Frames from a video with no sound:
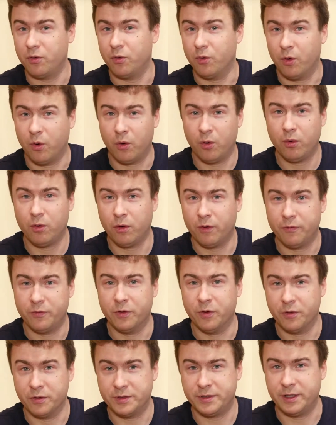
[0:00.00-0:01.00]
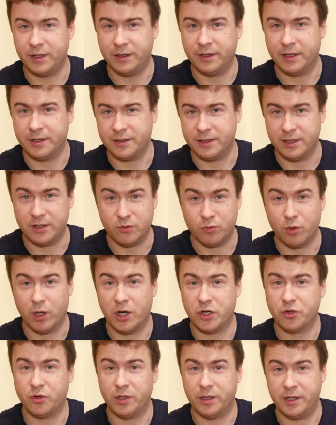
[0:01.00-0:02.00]
all of those indexes will
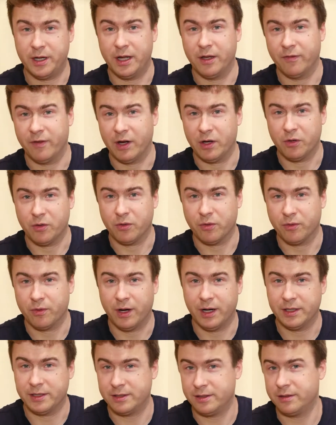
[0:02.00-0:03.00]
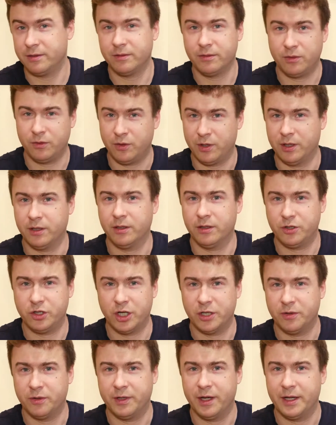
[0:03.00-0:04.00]
actually gain value, right? You can
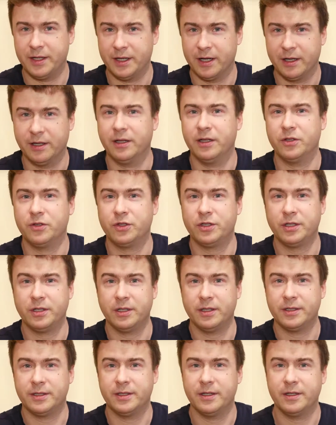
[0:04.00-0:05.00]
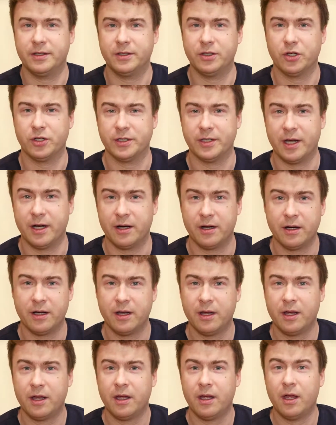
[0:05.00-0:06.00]
check the data, it's just there.
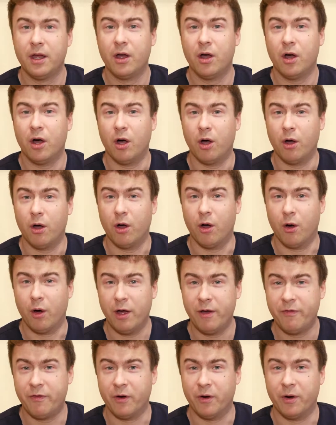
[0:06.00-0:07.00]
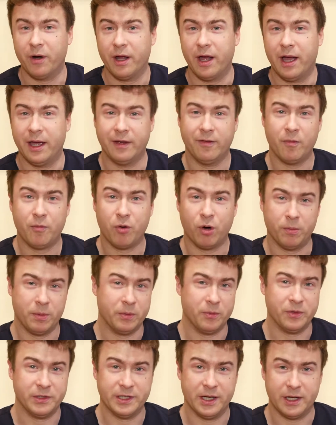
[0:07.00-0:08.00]
However, I have a
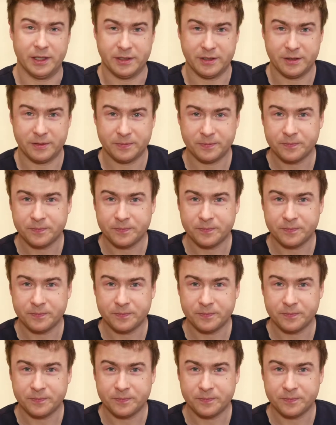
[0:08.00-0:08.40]
problem with that